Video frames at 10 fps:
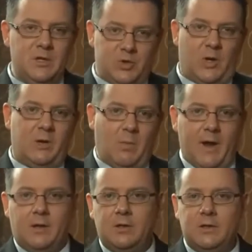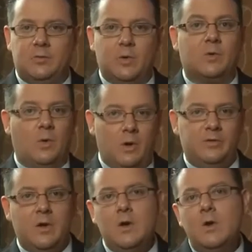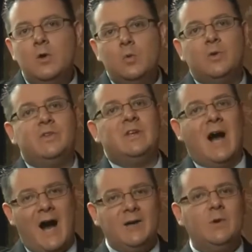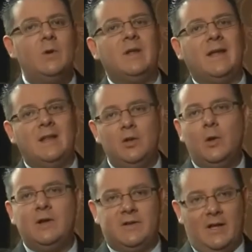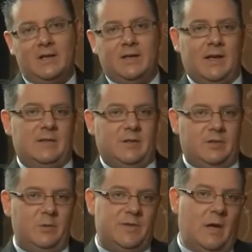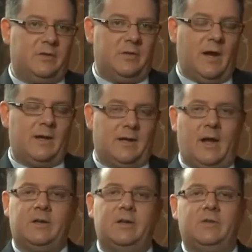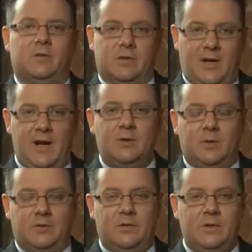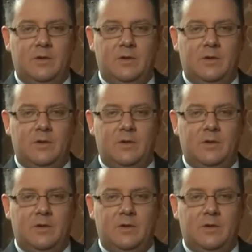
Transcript: Joining Michael is Rick Woes, who was the honorary Illinois delegate at the 2009 Continental Congress.